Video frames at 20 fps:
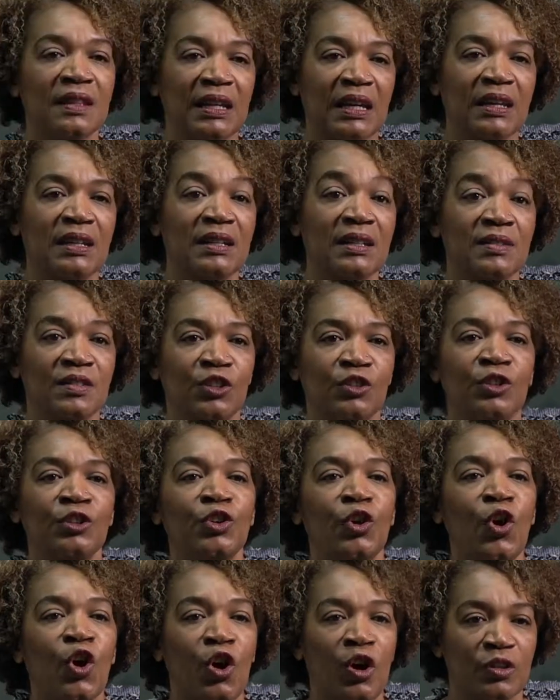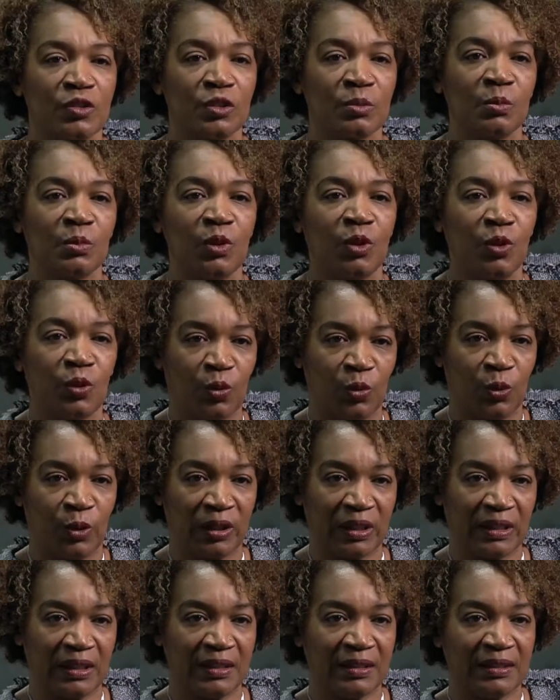kidneys are an awesome
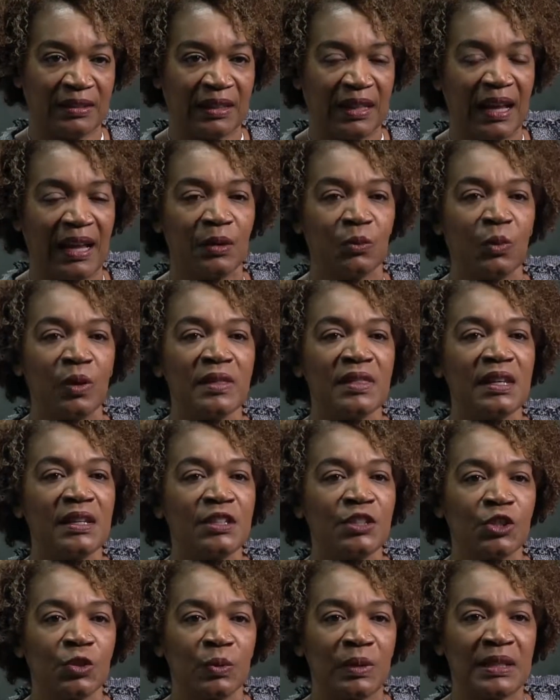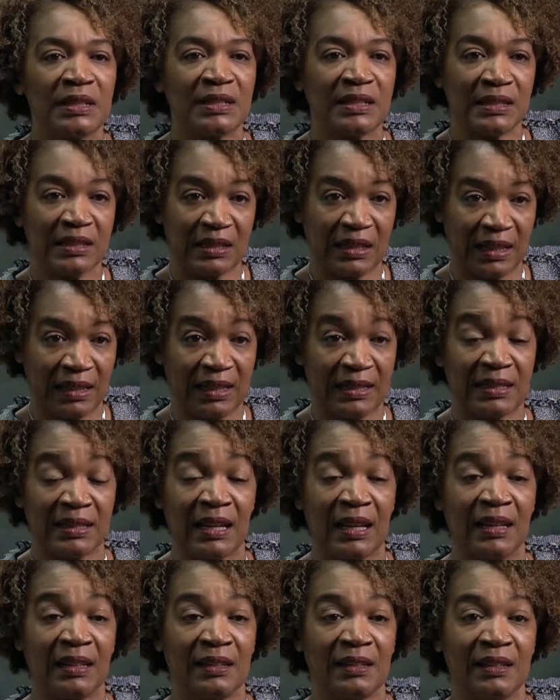organ, and what they do is, like I
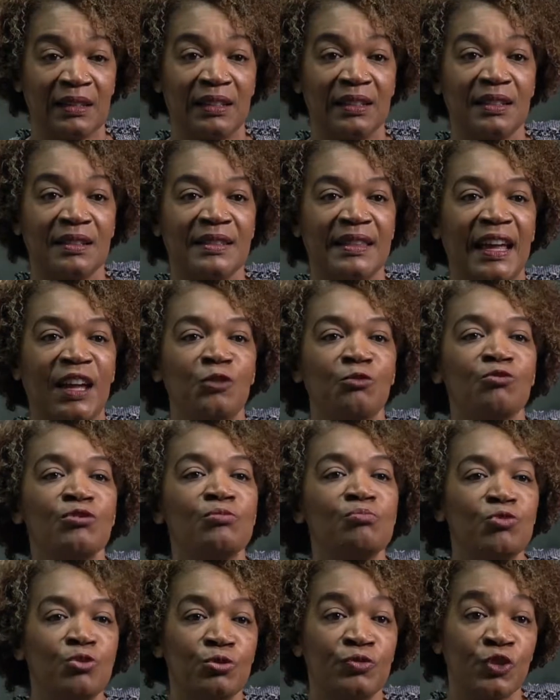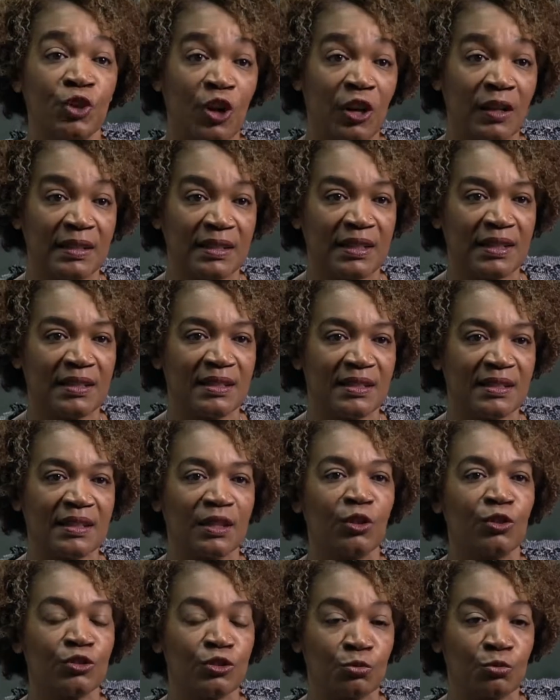say, they remove toxins.
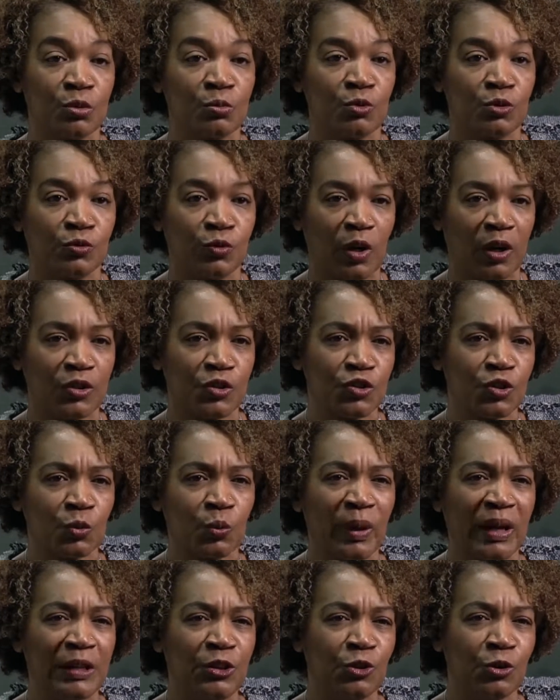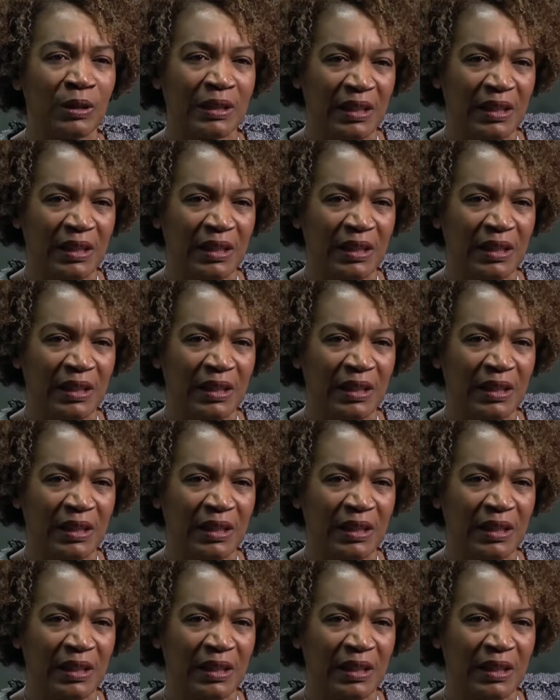They also remove water. So when your